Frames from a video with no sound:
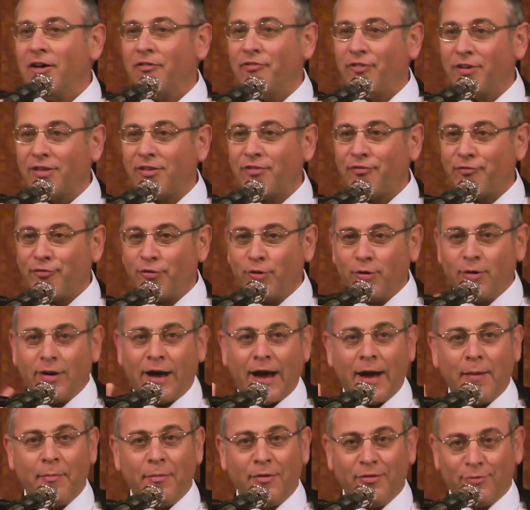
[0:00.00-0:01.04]
First of all,
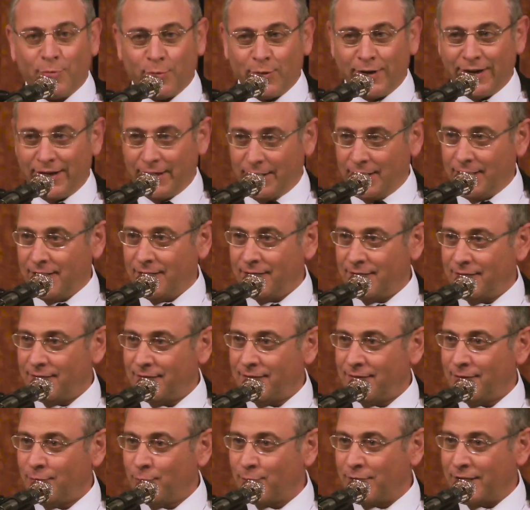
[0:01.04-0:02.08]
I'm Israeli.
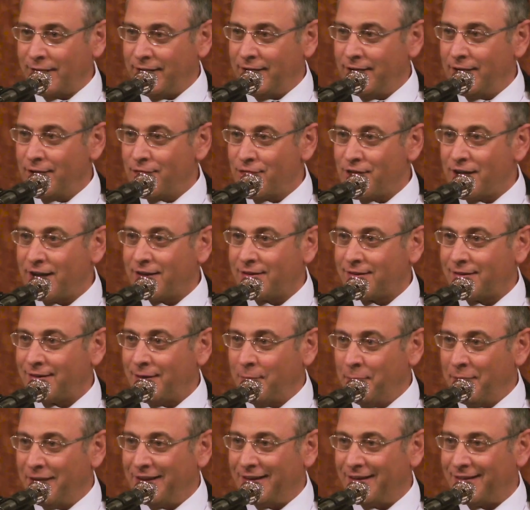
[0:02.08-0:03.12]
You can hear that
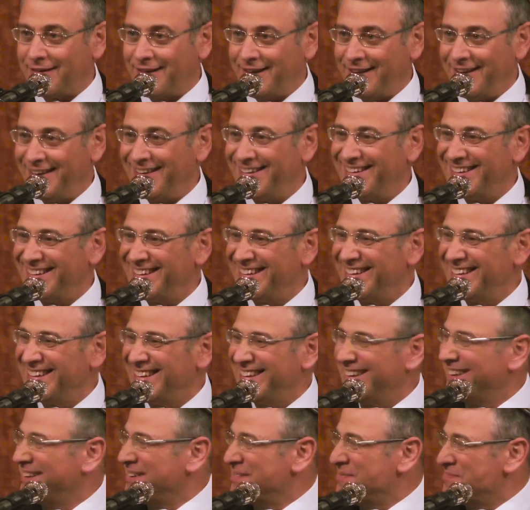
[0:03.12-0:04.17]
immediately.
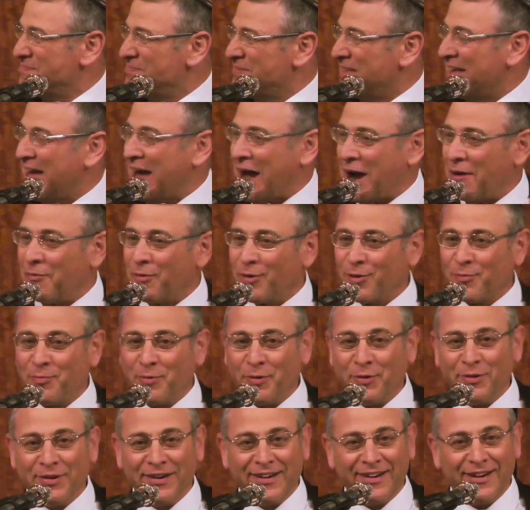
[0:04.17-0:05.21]
I was
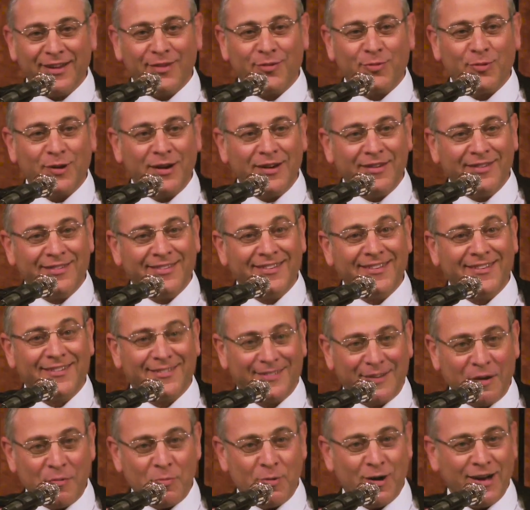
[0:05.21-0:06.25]
born in Israel in
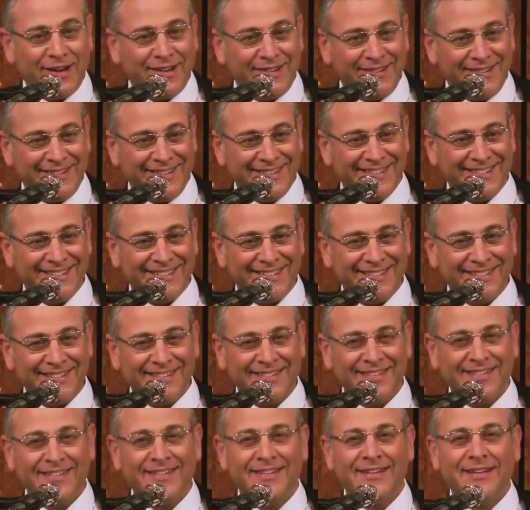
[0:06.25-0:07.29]
'61.
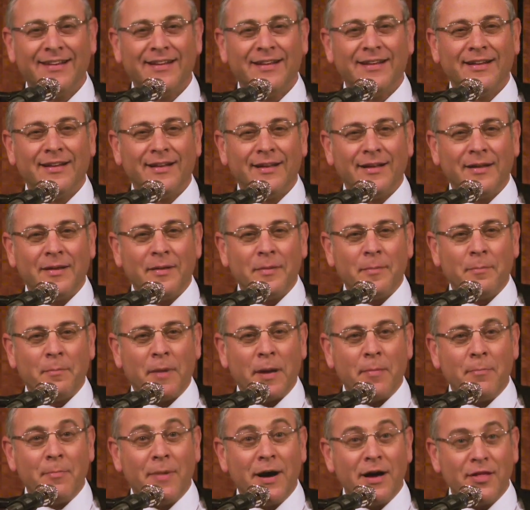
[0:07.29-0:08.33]

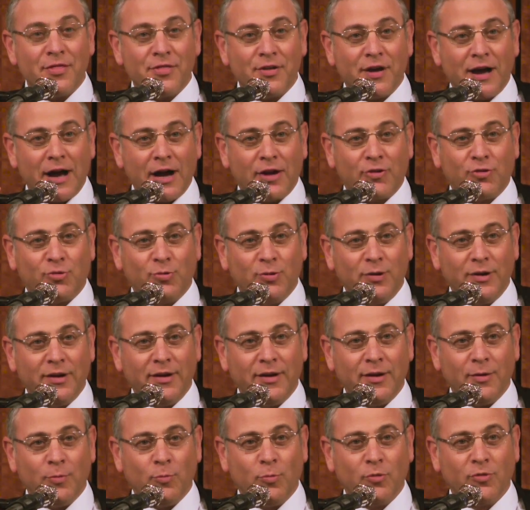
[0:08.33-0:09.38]
My mother
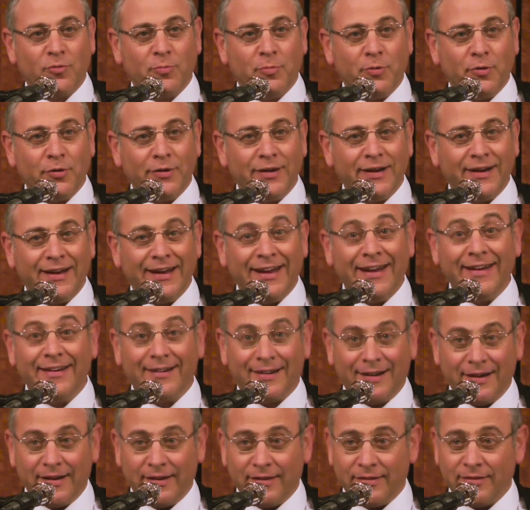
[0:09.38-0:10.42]
actually was born in
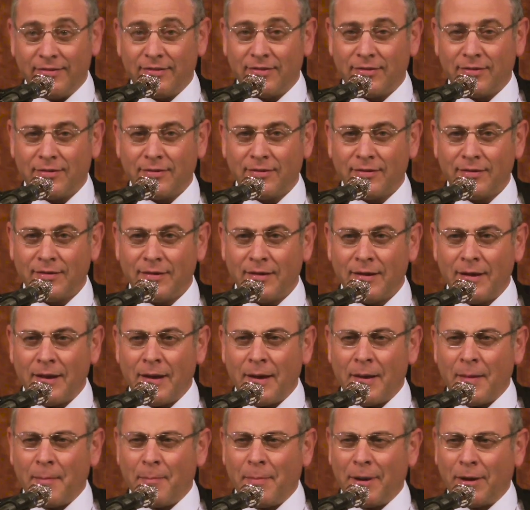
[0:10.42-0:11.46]
England,
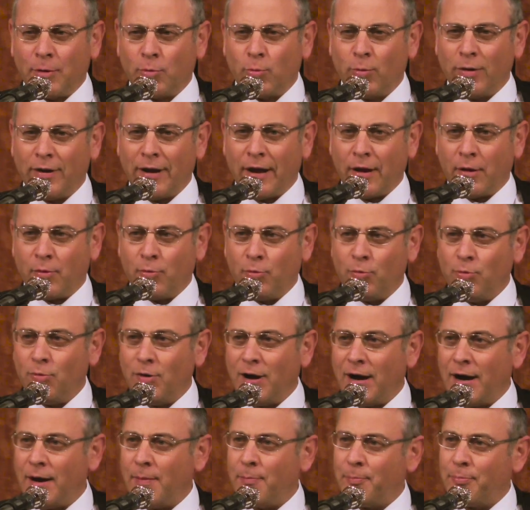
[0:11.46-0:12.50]
but when I grew
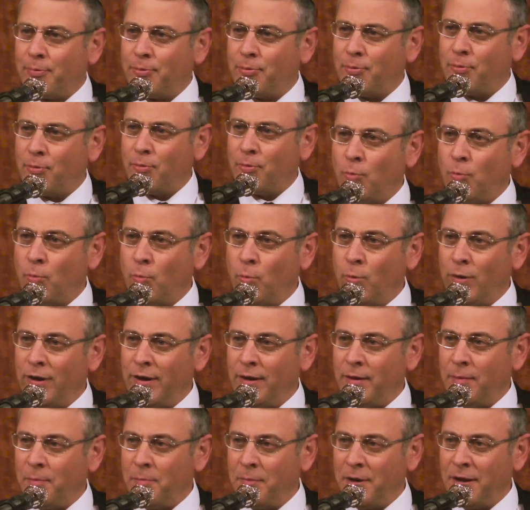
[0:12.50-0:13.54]
up,
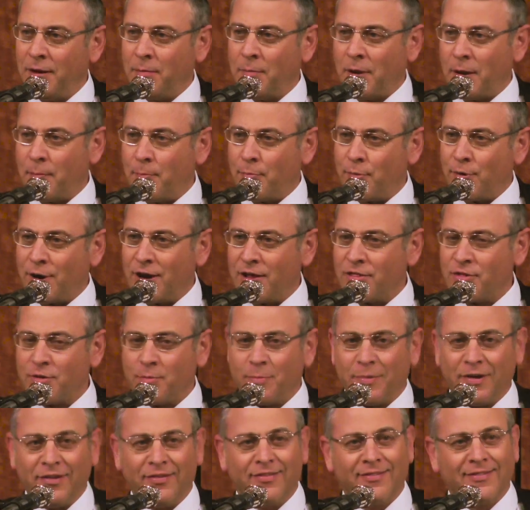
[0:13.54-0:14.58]
me and my brother,
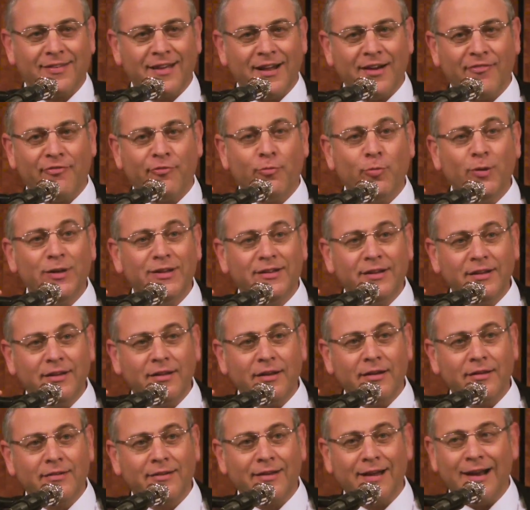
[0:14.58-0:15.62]
myself, we
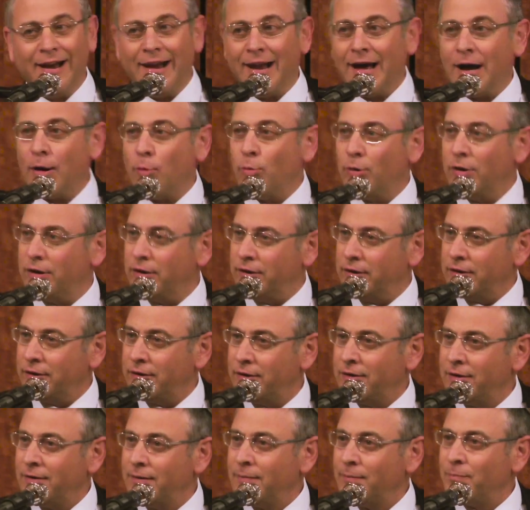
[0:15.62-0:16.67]
didn't allow
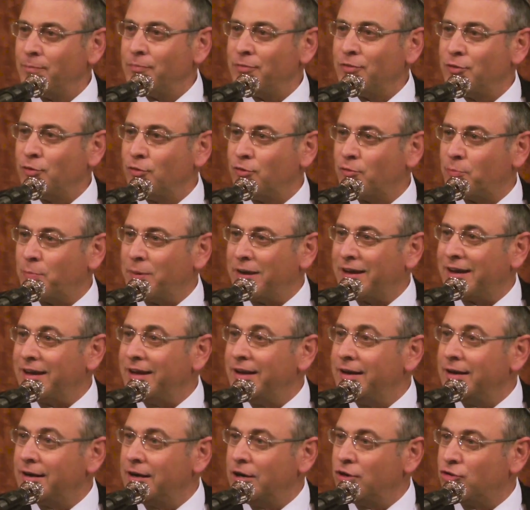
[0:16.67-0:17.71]
her to speak
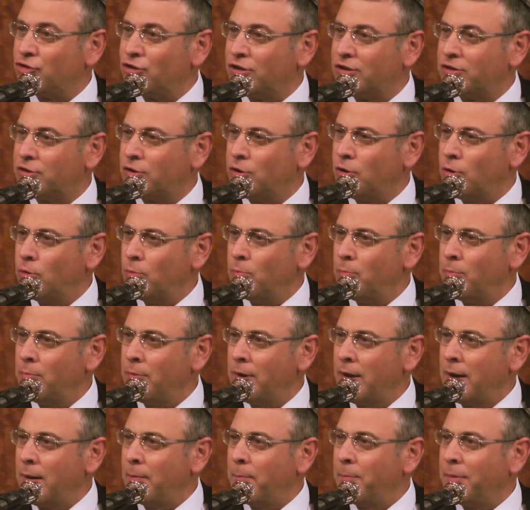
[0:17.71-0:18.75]
English at home
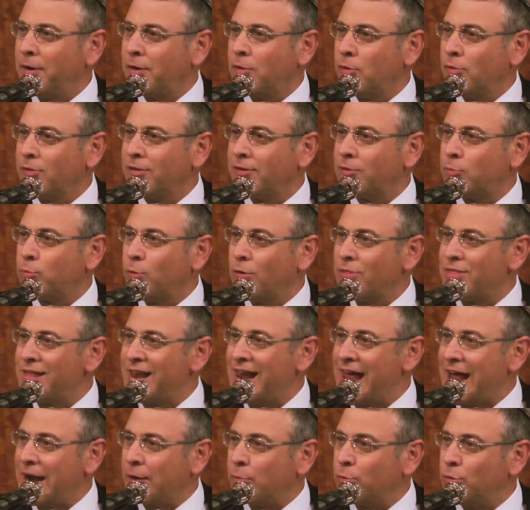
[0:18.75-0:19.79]
because it was the
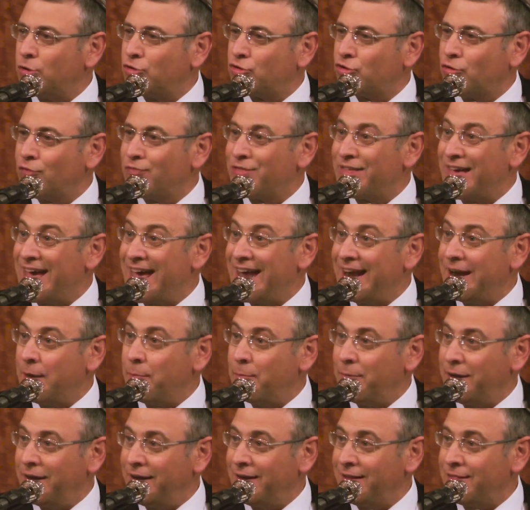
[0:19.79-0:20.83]
language of the
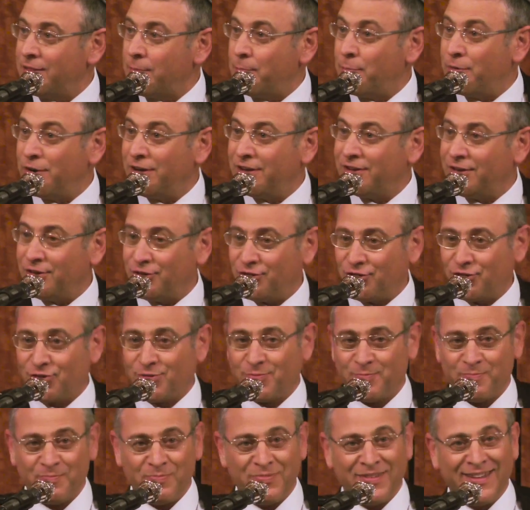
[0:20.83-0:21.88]
enemy, the
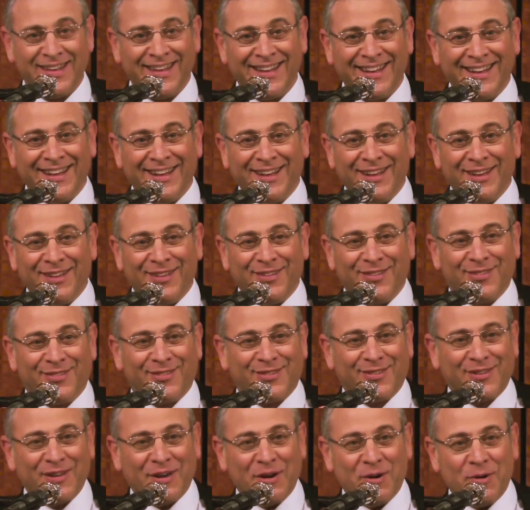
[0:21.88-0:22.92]
British.
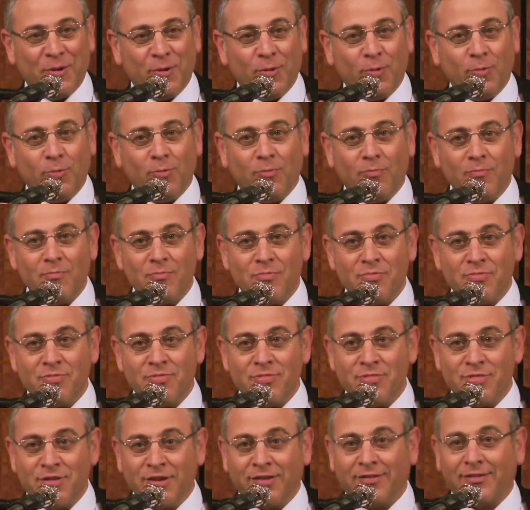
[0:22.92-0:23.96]
So
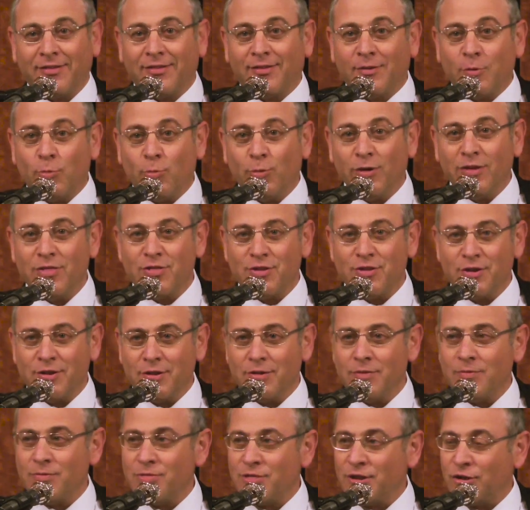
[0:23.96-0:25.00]
this is the
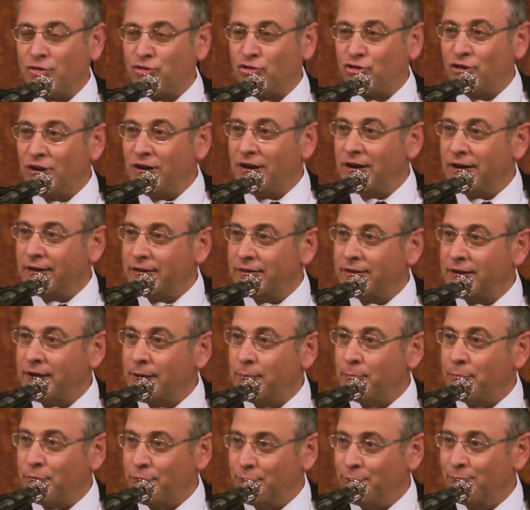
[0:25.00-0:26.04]
reason that she learned
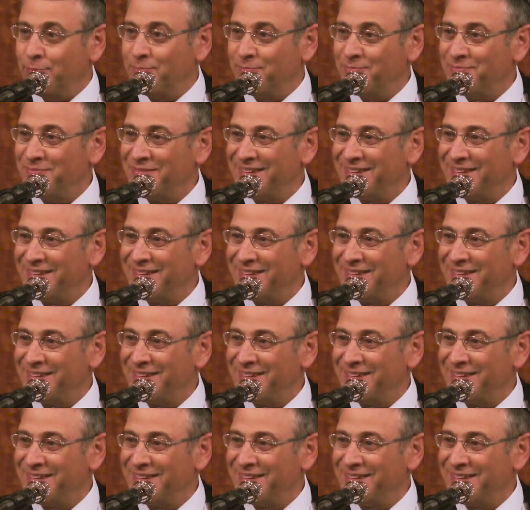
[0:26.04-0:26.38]
Hebrew.